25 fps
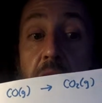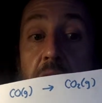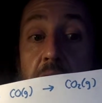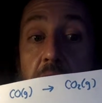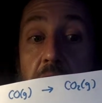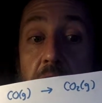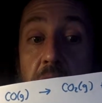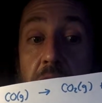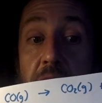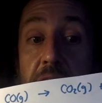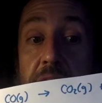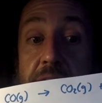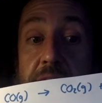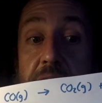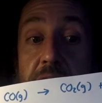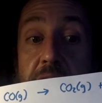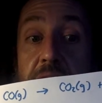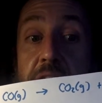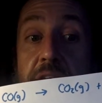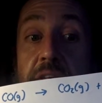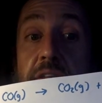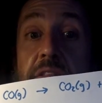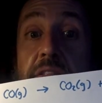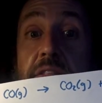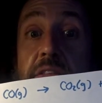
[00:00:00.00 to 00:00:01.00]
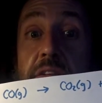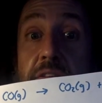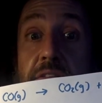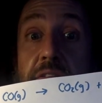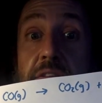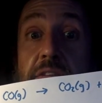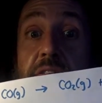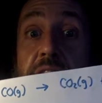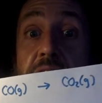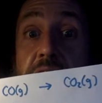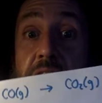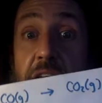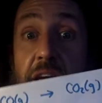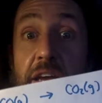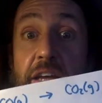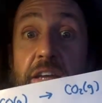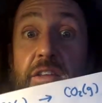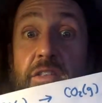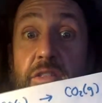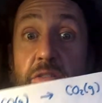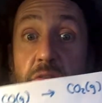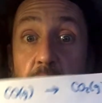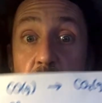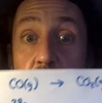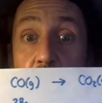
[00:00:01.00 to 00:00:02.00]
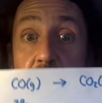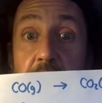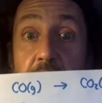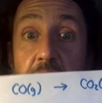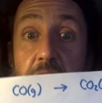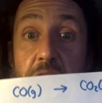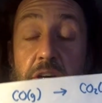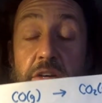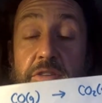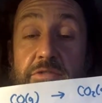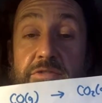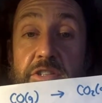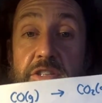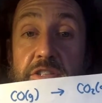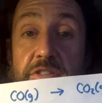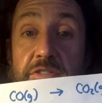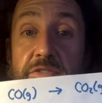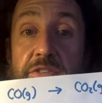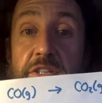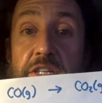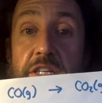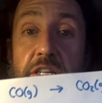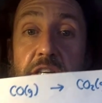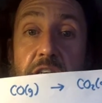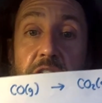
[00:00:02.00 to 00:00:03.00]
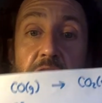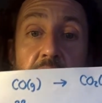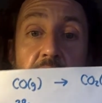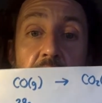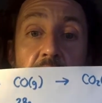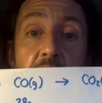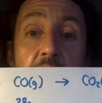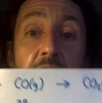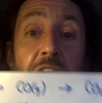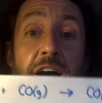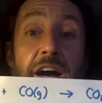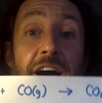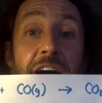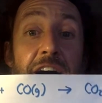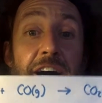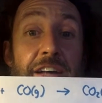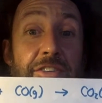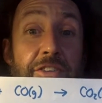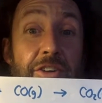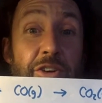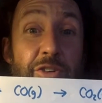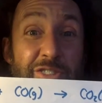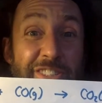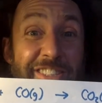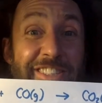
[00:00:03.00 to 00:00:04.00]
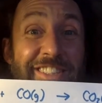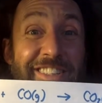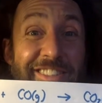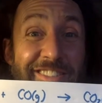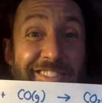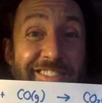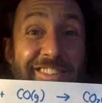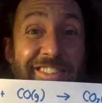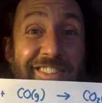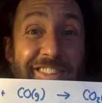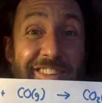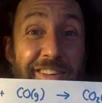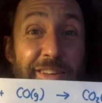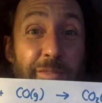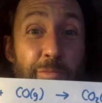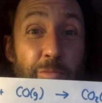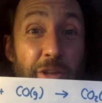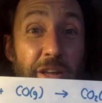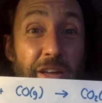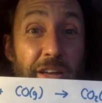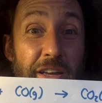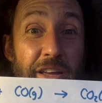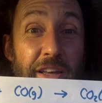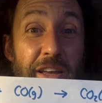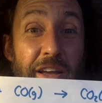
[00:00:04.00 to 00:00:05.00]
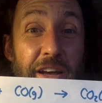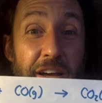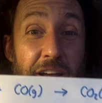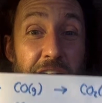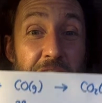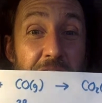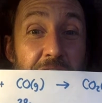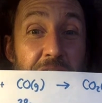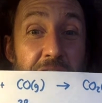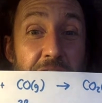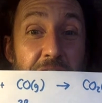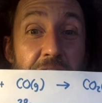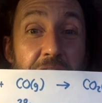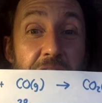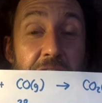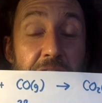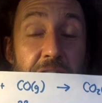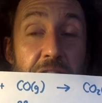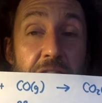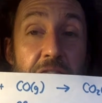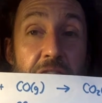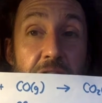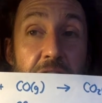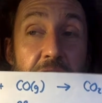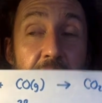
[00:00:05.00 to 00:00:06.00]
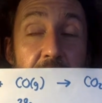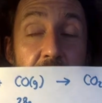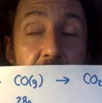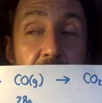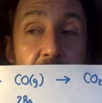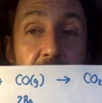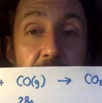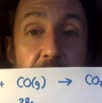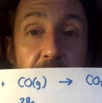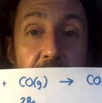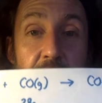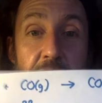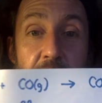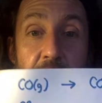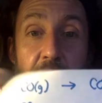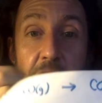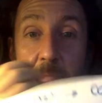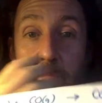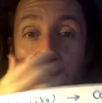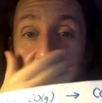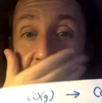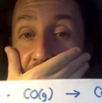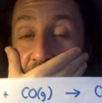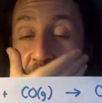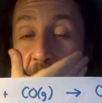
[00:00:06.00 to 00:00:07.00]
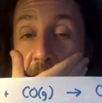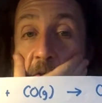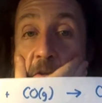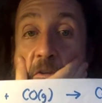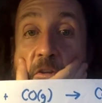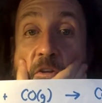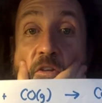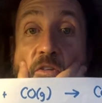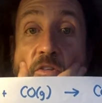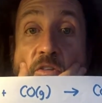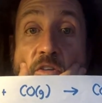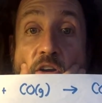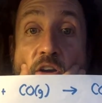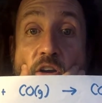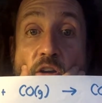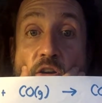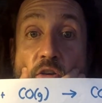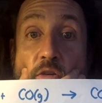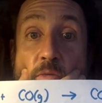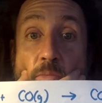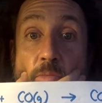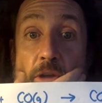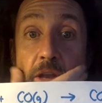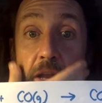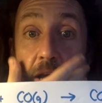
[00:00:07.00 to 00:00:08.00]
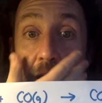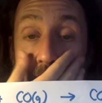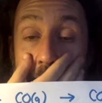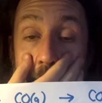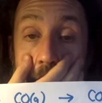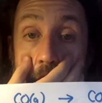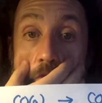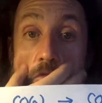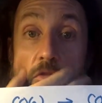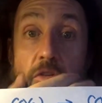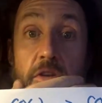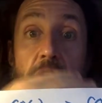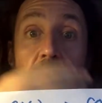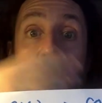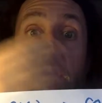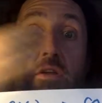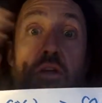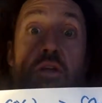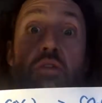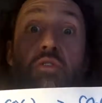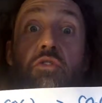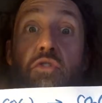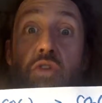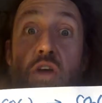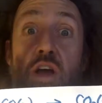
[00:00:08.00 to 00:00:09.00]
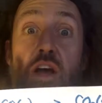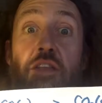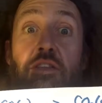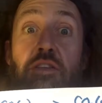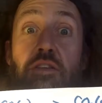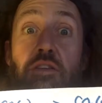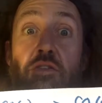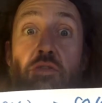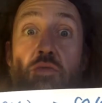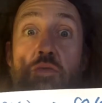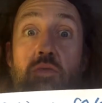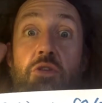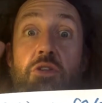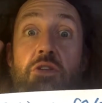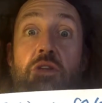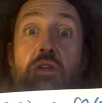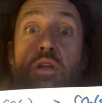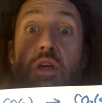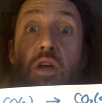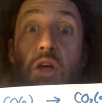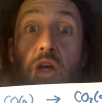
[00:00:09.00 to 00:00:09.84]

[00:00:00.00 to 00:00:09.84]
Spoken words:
Guys, this is take 3 of this video. I know it doesn't seem like I stop and start these suckers, but I have tried this one